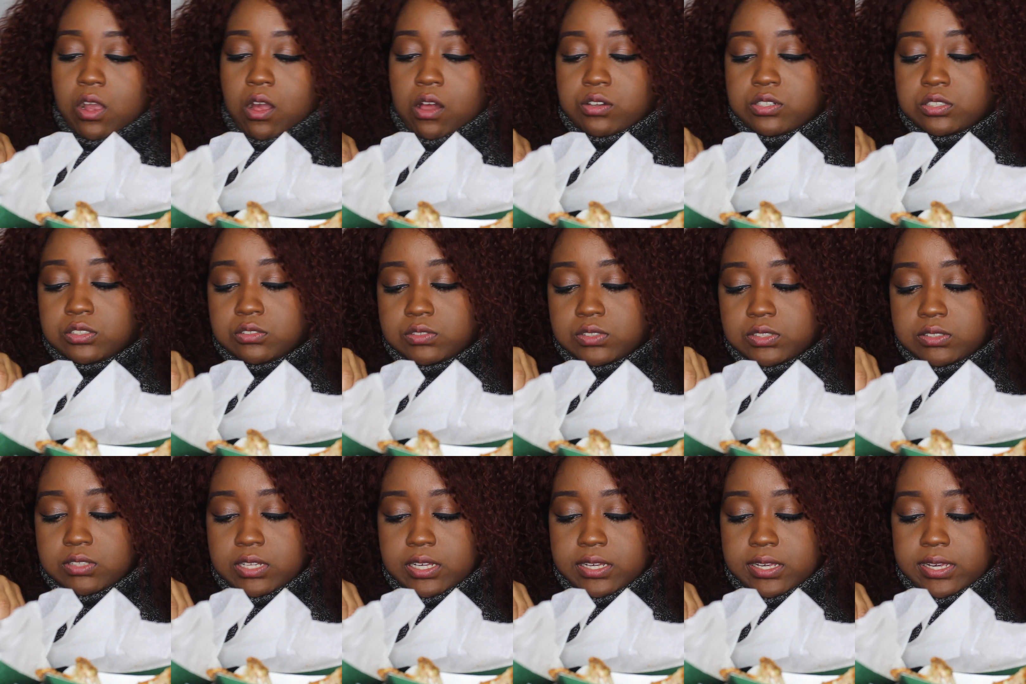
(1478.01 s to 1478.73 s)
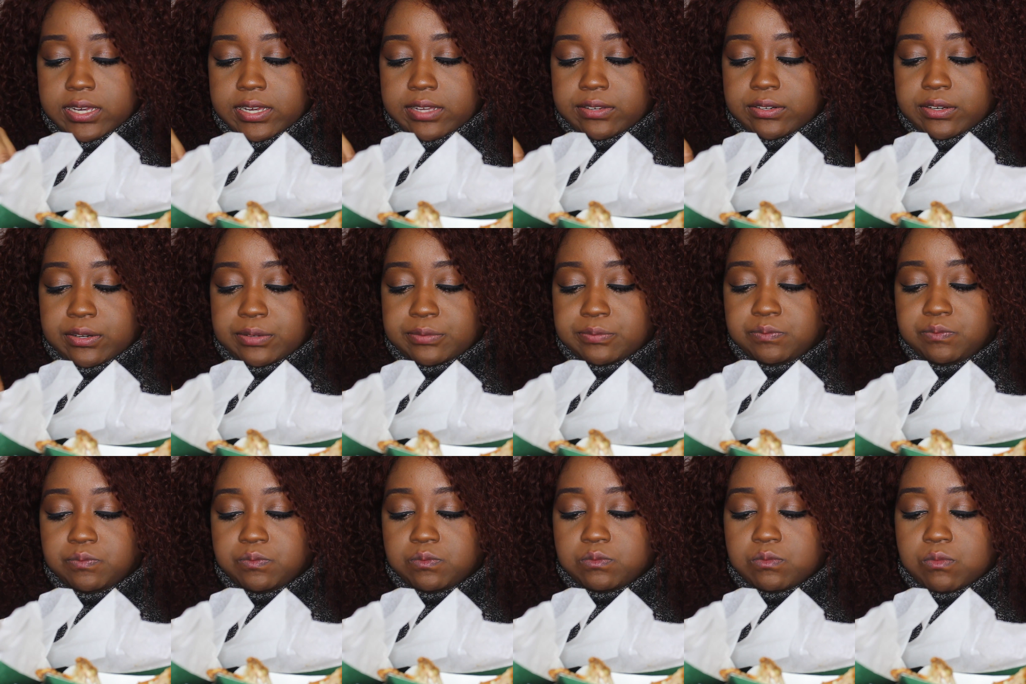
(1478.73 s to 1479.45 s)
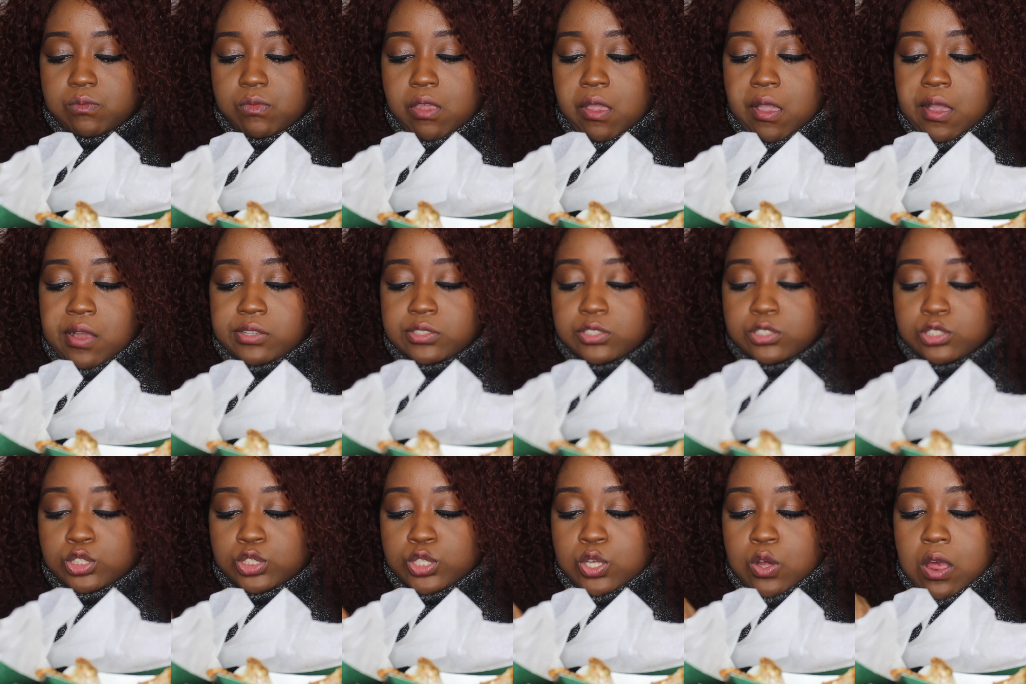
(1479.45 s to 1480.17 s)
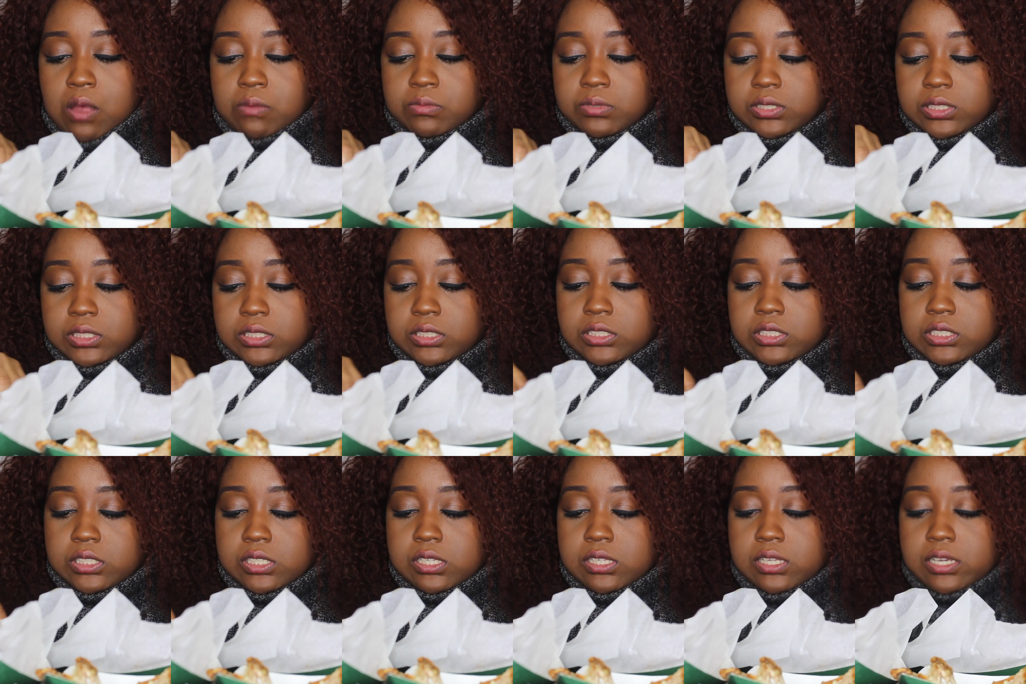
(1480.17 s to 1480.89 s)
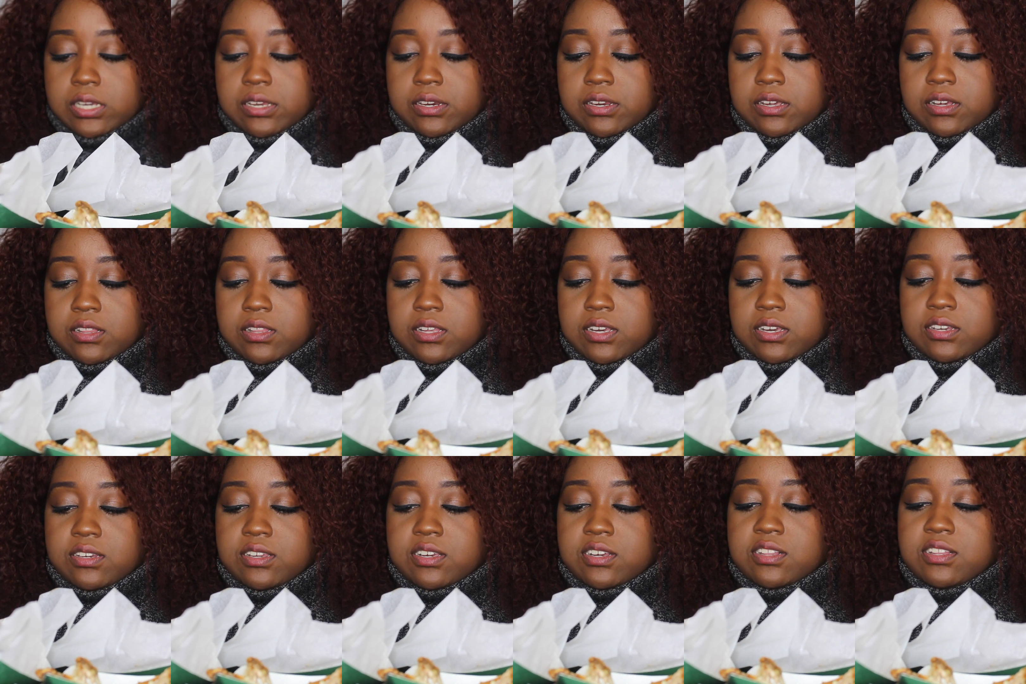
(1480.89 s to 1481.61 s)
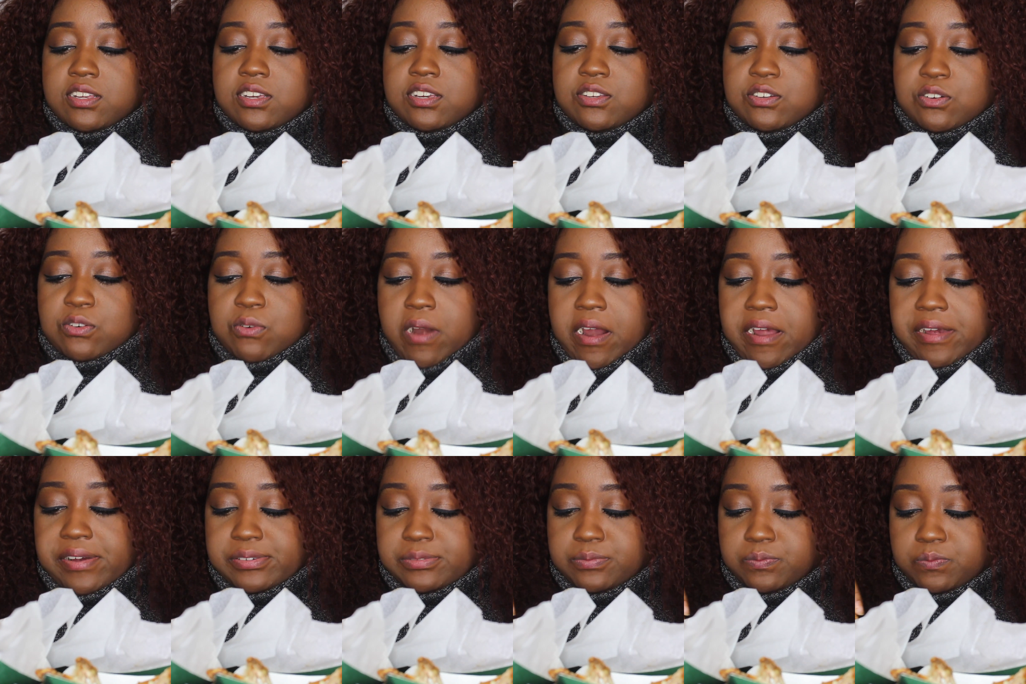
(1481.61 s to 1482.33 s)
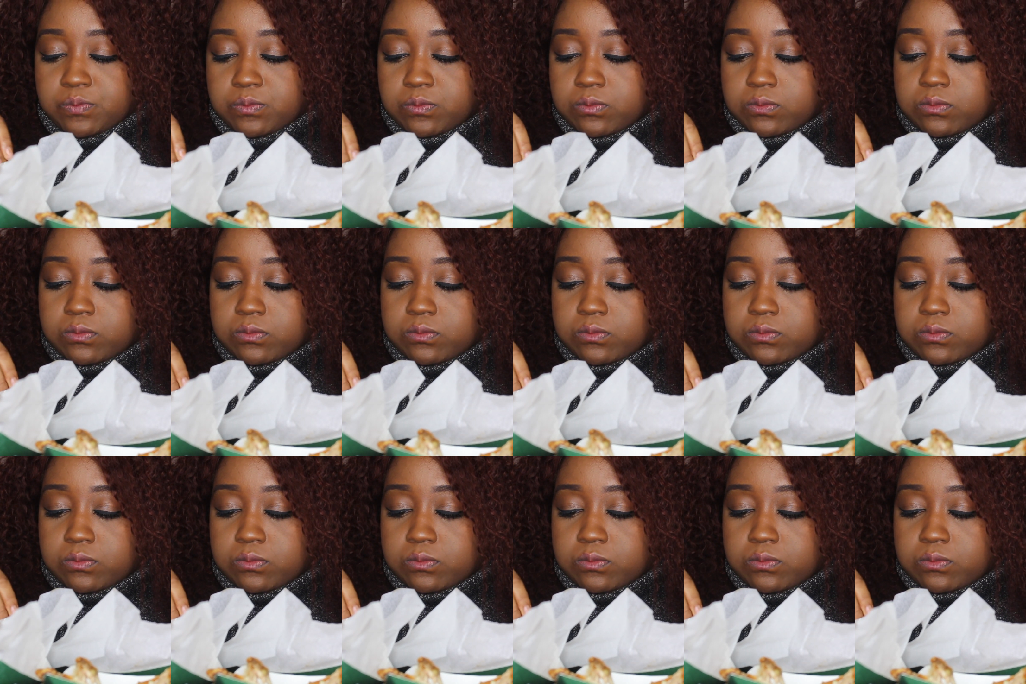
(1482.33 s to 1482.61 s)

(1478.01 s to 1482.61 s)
So we were like, yeah, no. So I'm sitting there clicking and clicking and clicking around.